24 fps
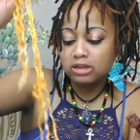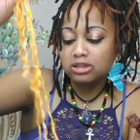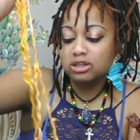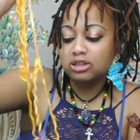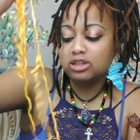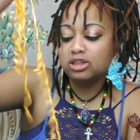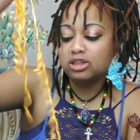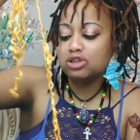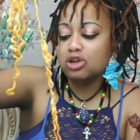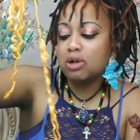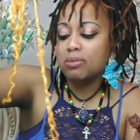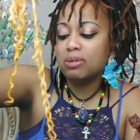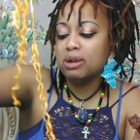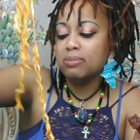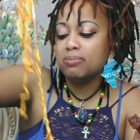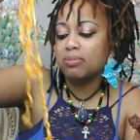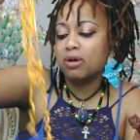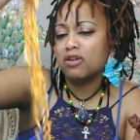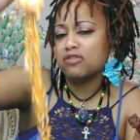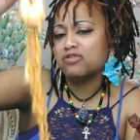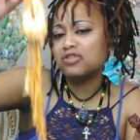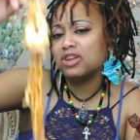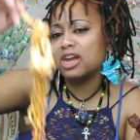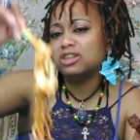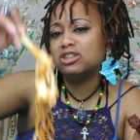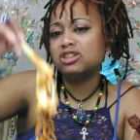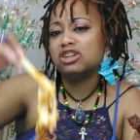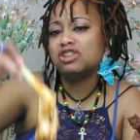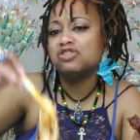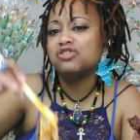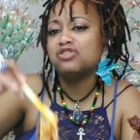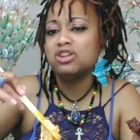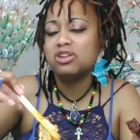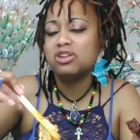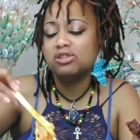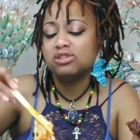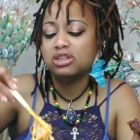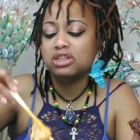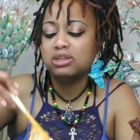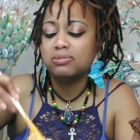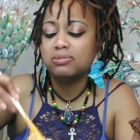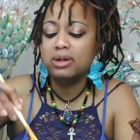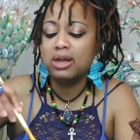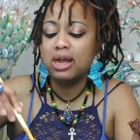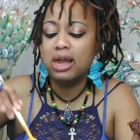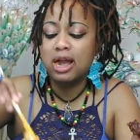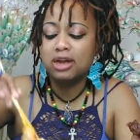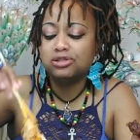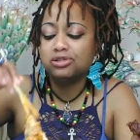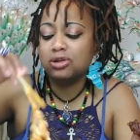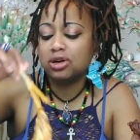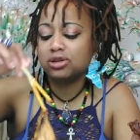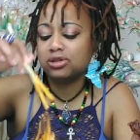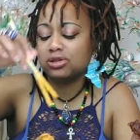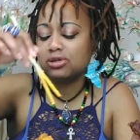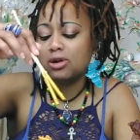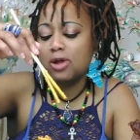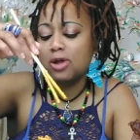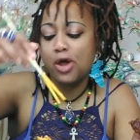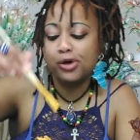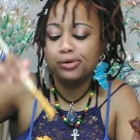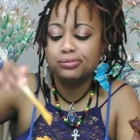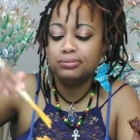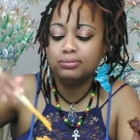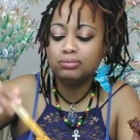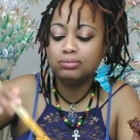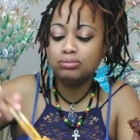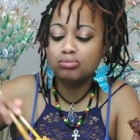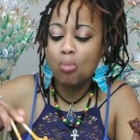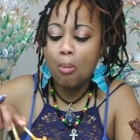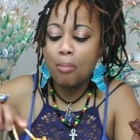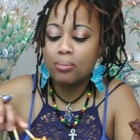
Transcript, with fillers: this is so many birthdays, so this video is going to be extra, extra long.